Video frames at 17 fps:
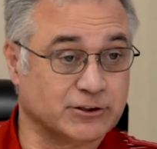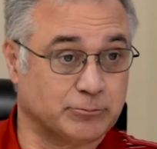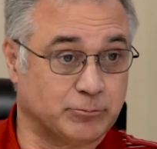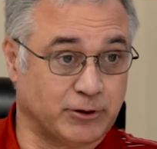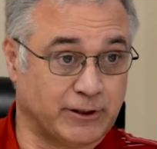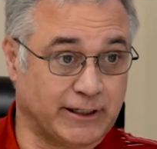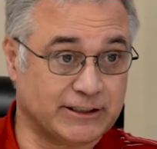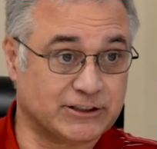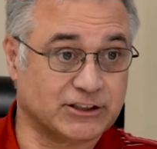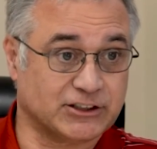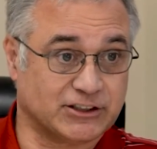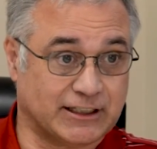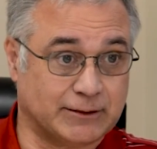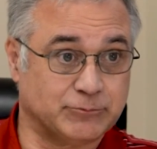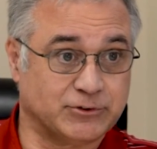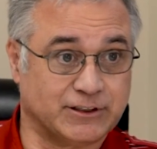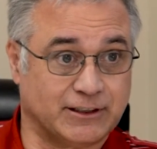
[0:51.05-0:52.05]
to put
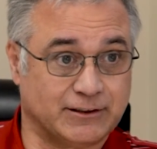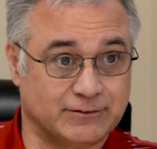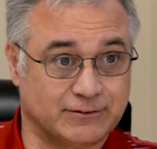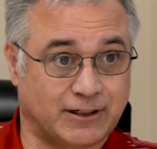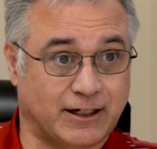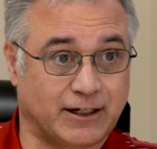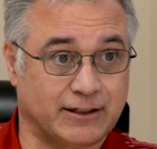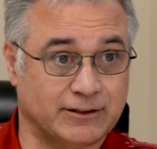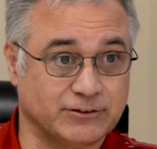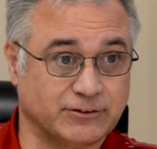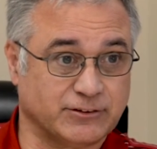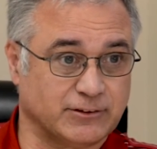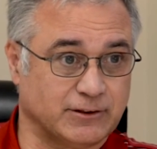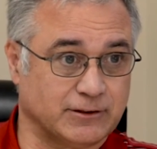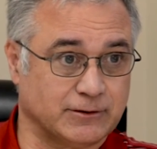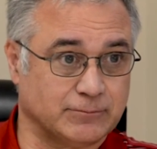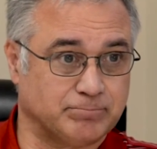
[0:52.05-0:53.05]
HSMs in, kind of is
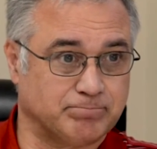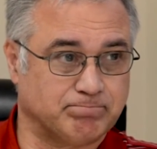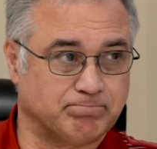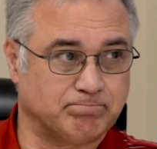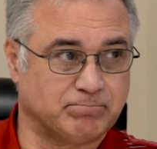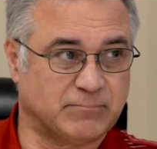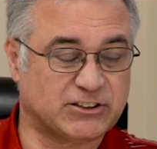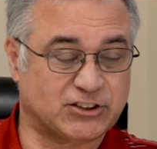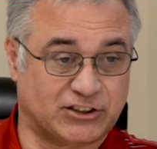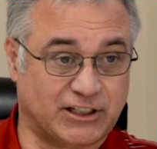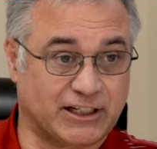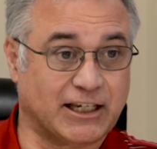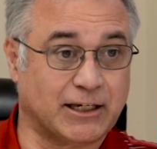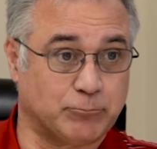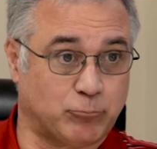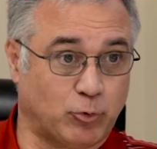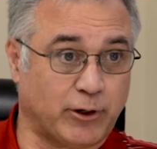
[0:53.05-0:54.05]
a
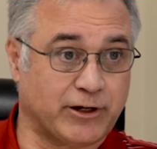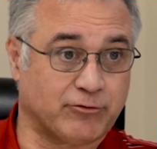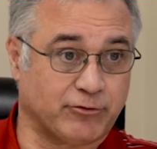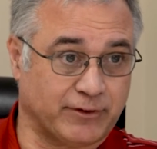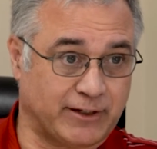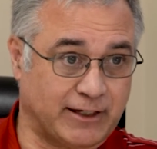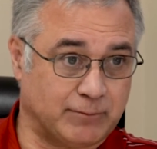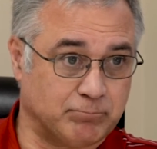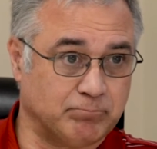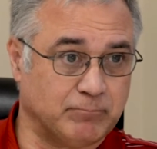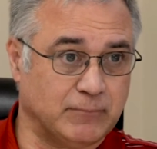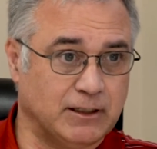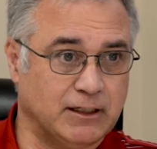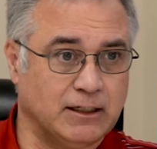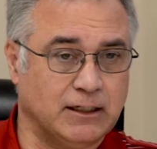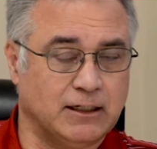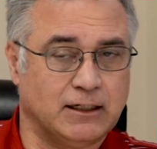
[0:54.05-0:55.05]
sticking point for them.
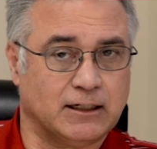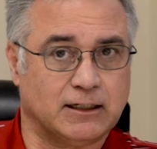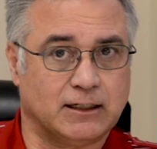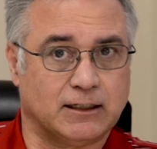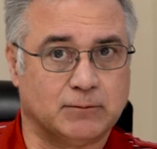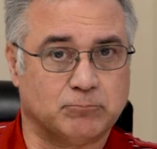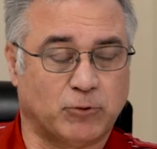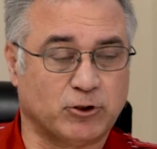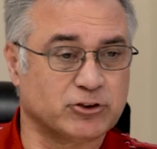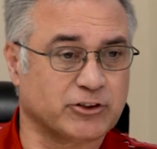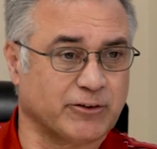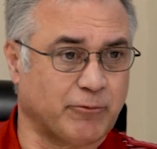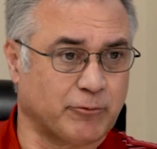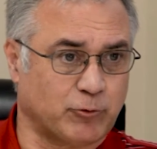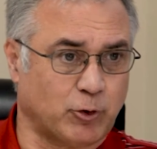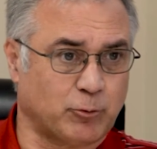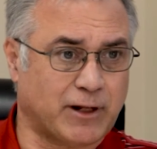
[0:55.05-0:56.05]
Most of
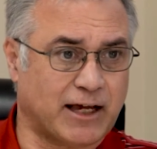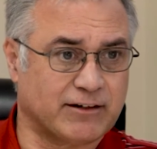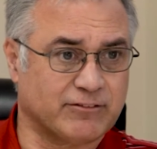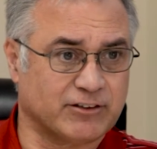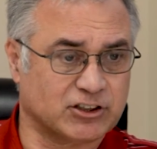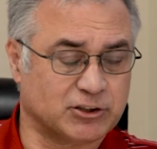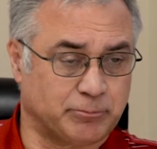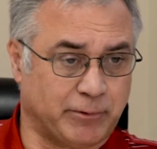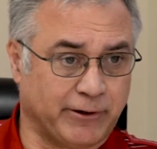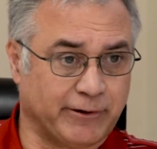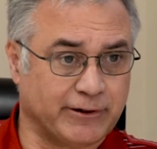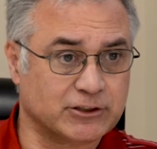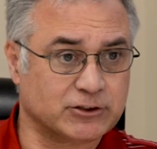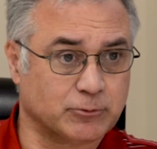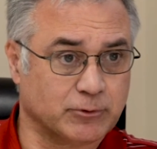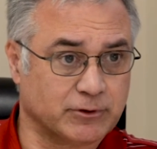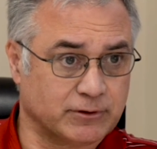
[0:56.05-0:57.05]
them don't have
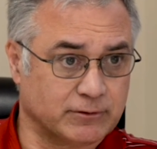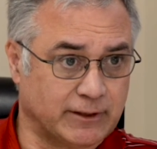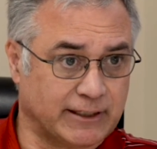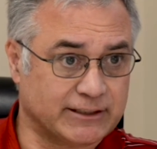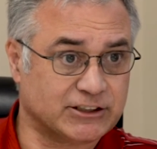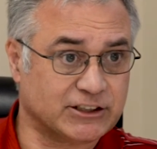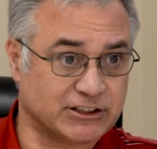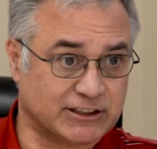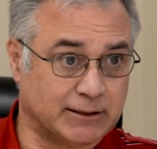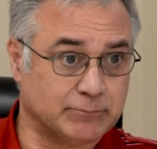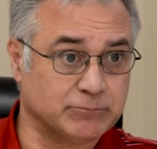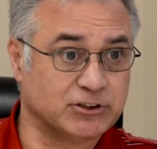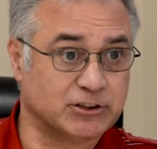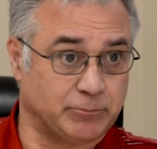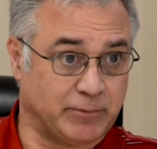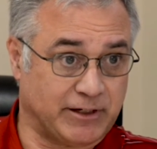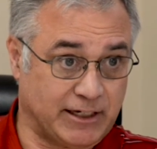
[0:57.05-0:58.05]
experience with
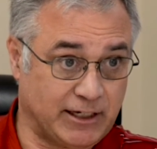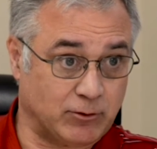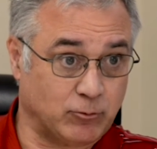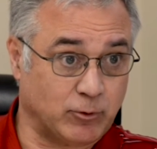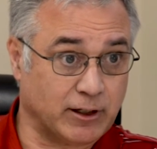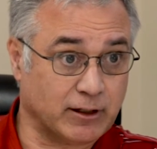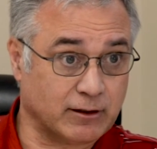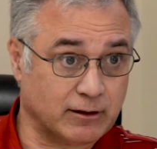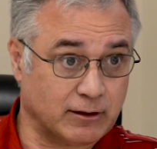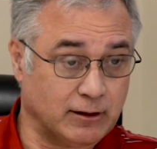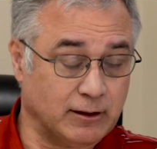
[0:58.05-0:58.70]
HSMs to begin with.